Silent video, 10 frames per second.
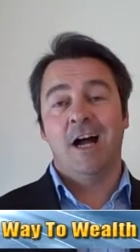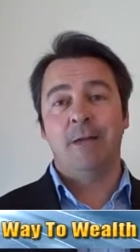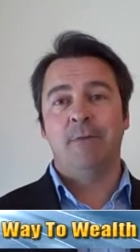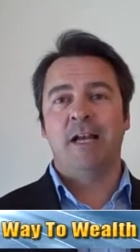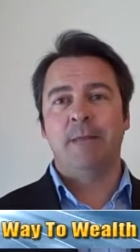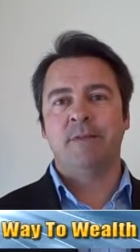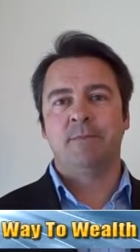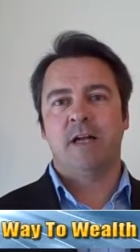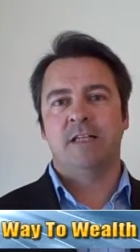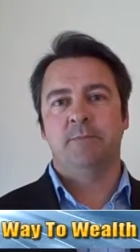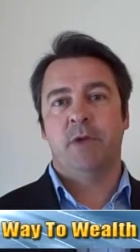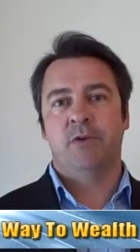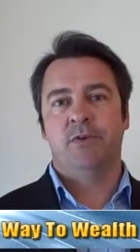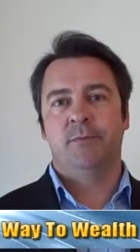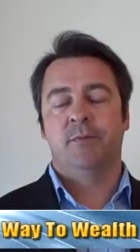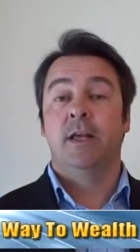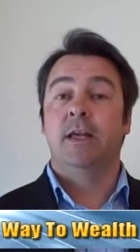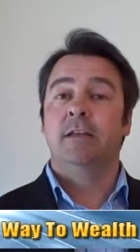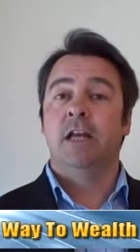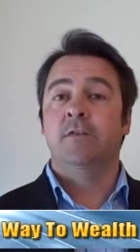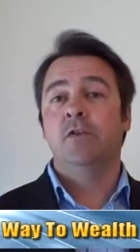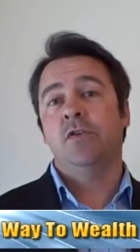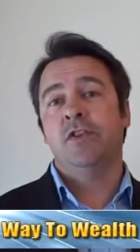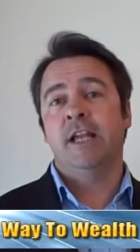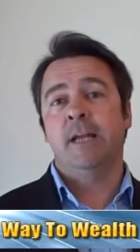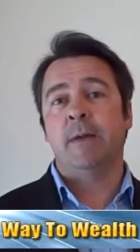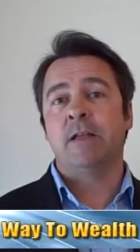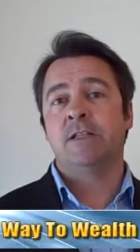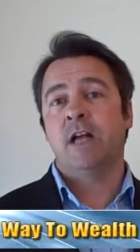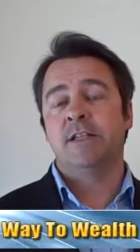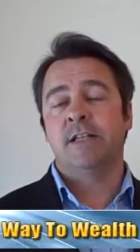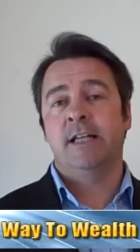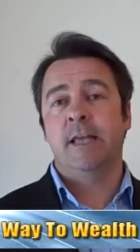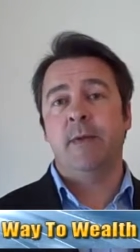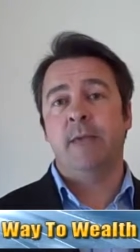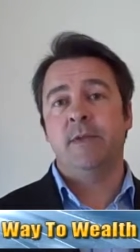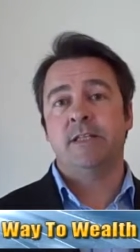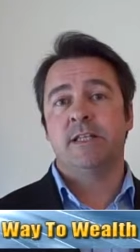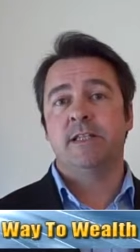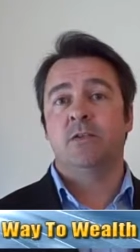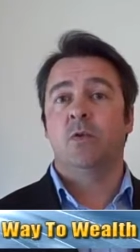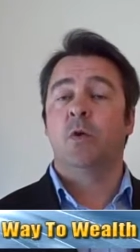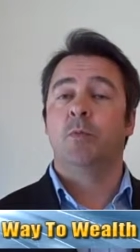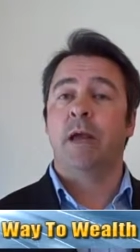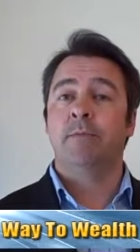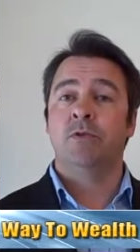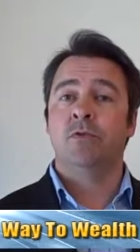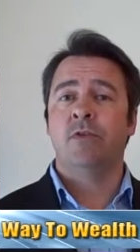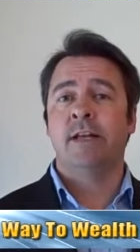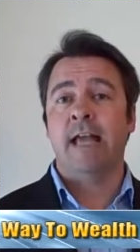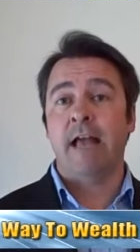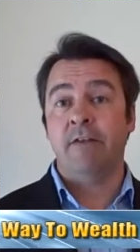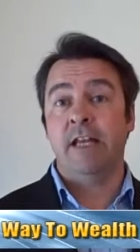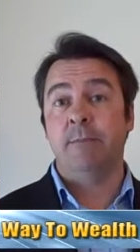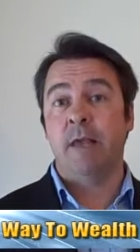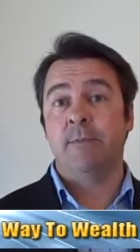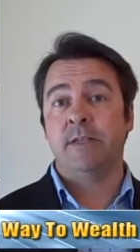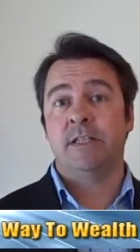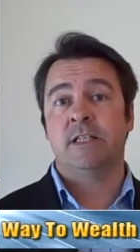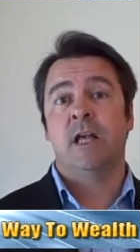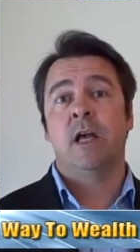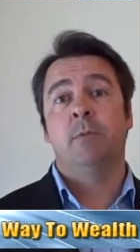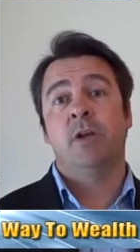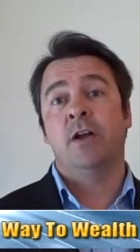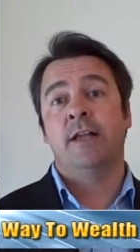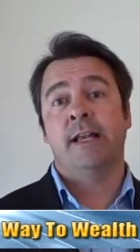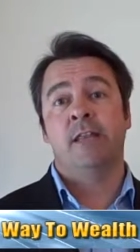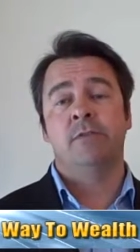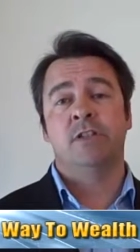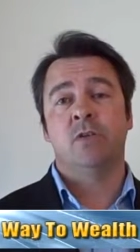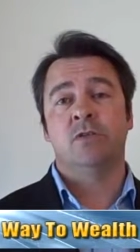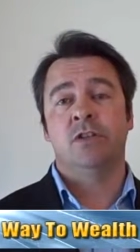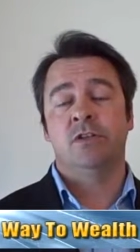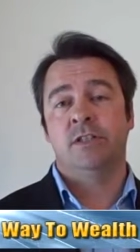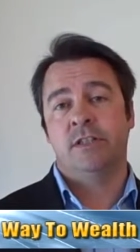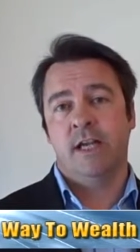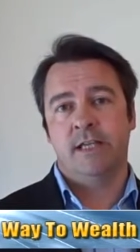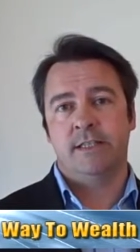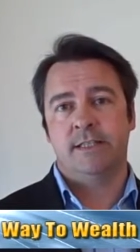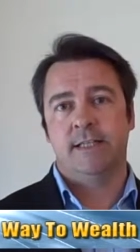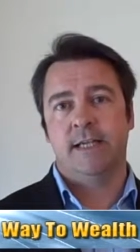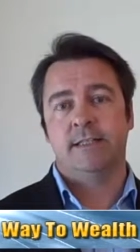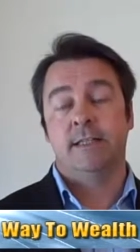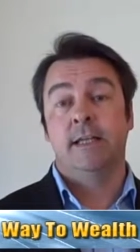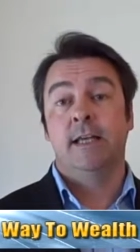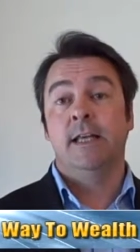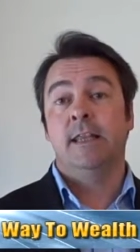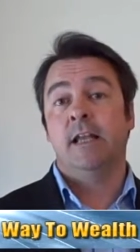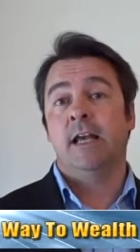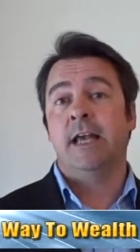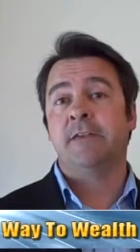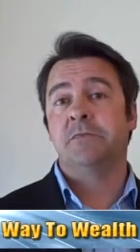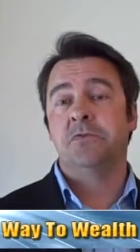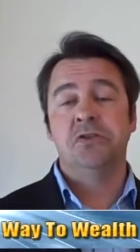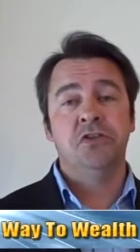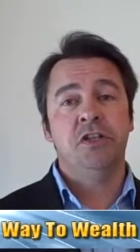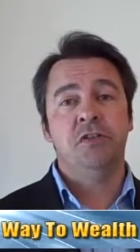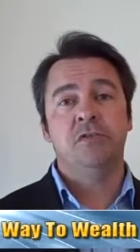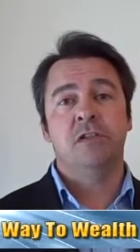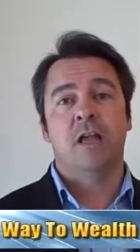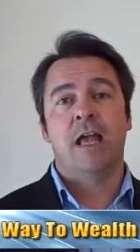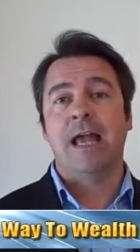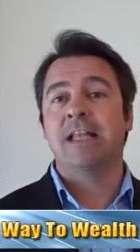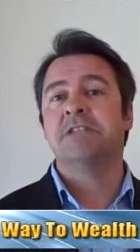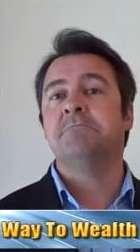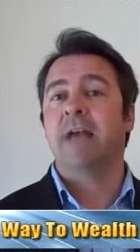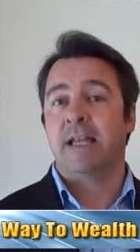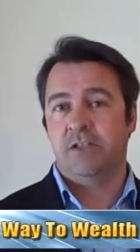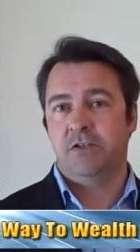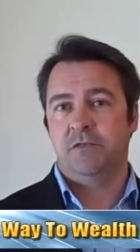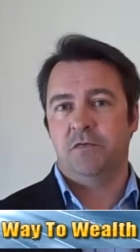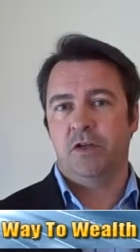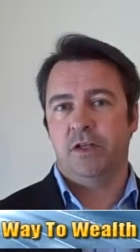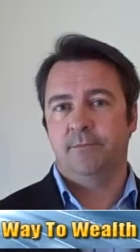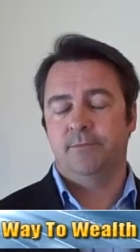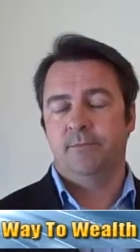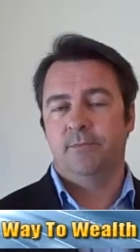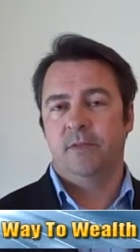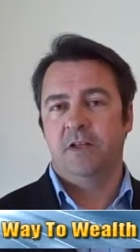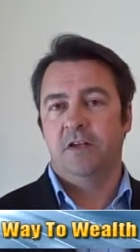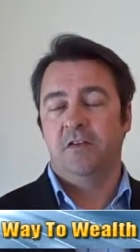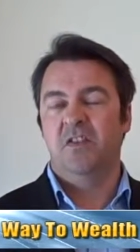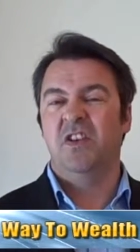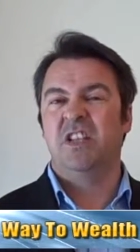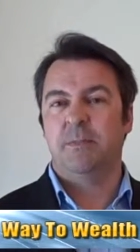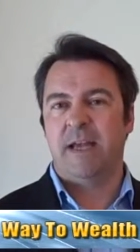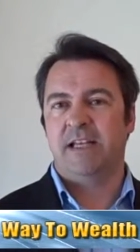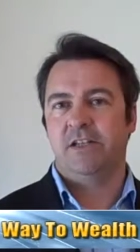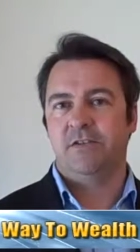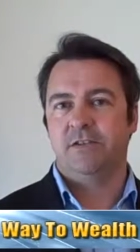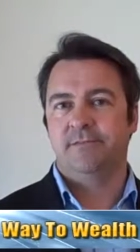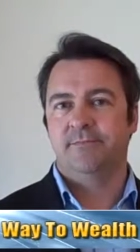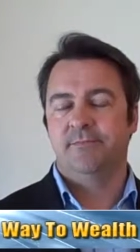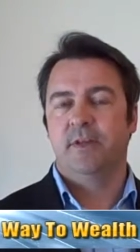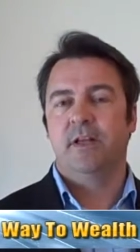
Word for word: Hi, my name is Martin Bowden. Now, if you're thinking about starting an eBay business, or perhaps you already have an eBay business but aren't getting the results that you desire just yet, then I have some good news and some bad news for you. First, the bad news.